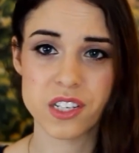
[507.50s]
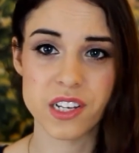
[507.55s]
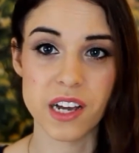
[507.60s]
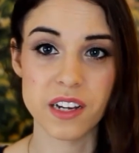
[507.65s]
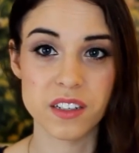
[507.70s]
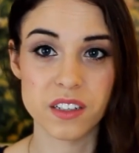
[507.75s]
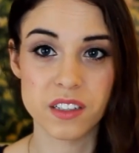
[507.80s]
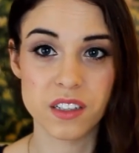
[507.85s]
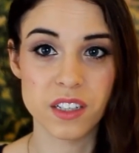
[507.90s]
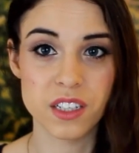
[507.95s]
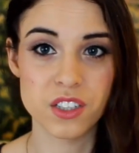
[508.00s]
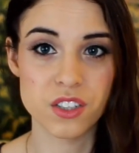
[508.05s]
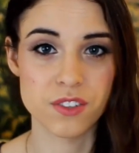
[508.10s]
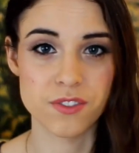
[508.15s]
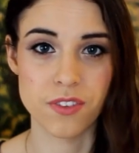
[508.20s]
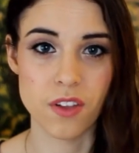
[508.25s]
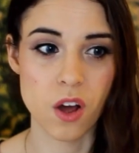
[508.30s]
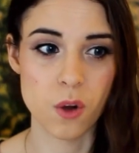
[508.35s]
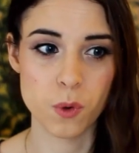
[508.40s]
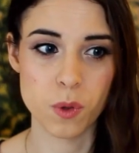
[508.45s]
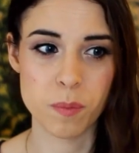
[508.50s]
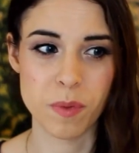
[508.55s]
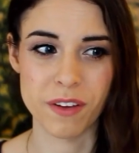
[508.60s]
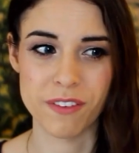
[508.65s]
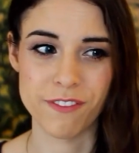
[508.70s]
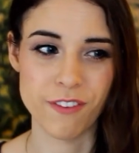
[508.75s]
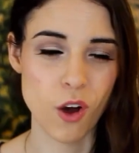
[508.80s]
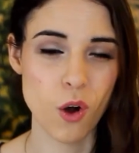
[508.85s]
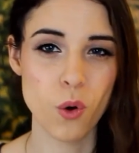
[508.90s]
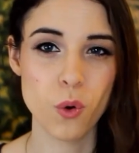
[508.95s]
technically just vlog with
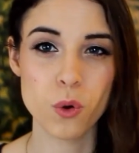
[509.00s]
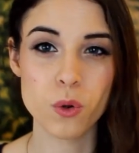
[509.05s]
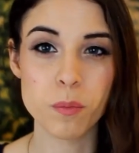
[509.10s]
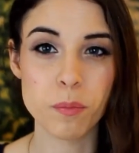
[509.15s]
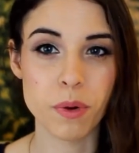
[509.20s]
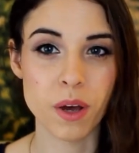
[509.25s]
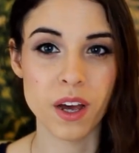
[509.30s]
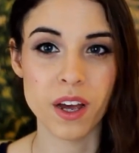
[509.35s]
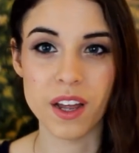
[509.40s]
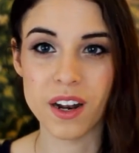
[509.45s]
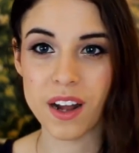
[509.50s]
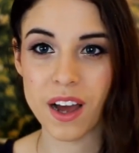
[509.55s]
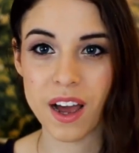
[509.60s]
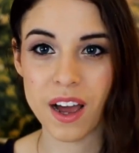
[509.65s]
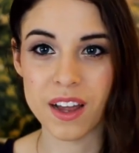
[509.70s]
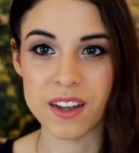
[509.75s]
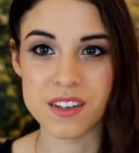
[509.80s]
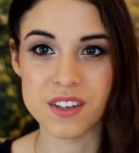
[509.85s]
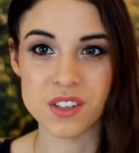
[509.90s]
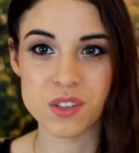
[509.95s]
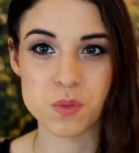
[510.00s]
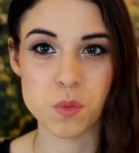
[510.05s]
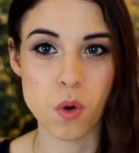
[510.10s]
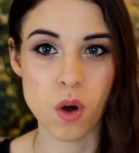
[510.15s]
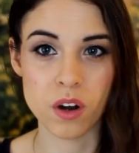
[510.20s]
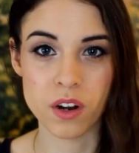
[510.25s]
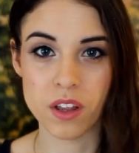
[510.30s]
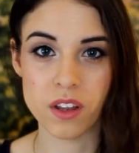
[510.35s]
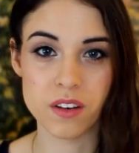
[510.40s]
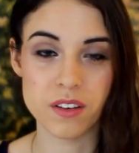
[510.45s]
my phone, but I just
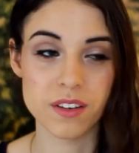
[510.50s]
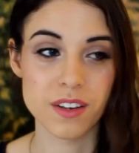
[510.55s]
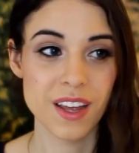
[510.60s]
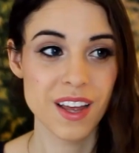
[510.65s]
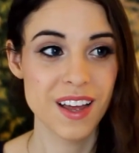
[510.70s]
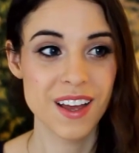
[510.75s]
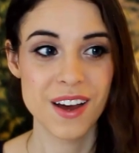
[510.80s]
wanted,